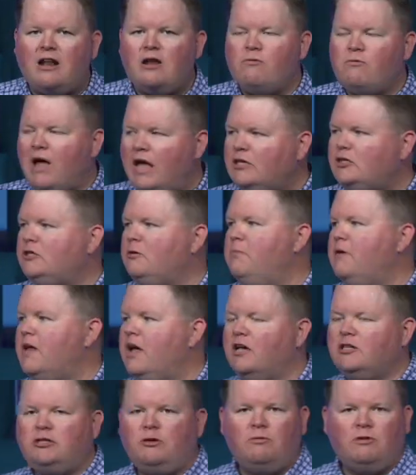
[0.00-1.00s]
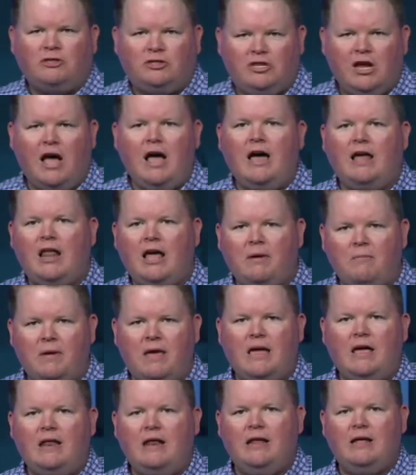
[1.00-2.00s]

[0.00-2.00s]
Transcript: he rested because he was done. Amen?